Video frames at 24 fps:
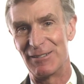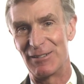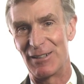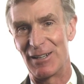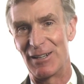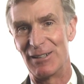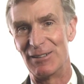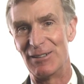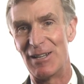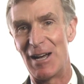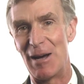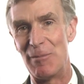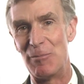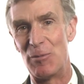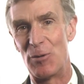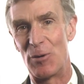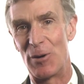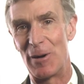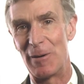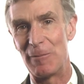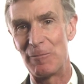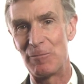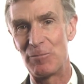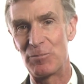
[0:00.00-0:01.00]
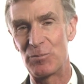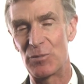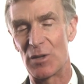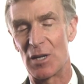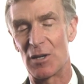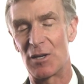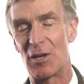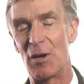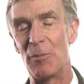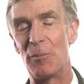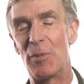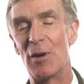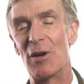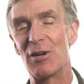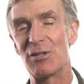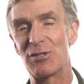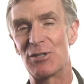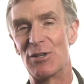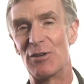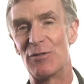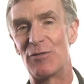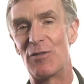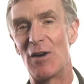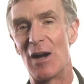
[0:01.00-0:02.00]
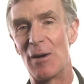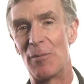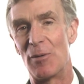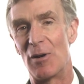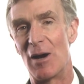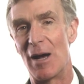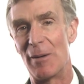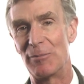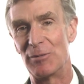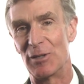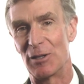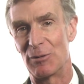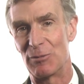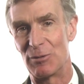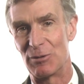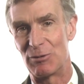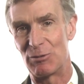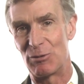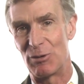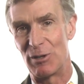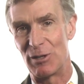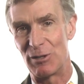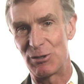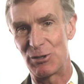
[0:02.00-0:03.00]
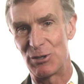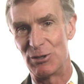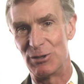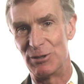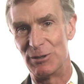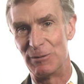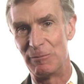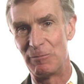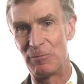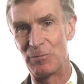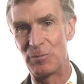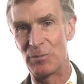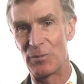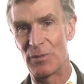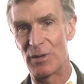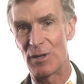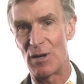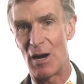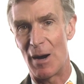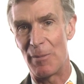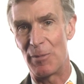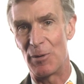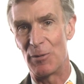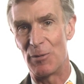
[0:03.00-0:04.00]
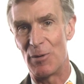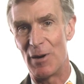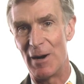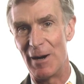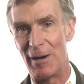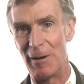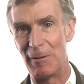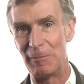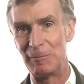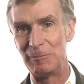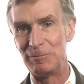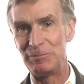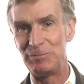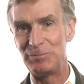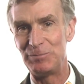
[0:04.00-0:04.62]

You get a lot more, the comparison of fiber optic with traditional copper wire.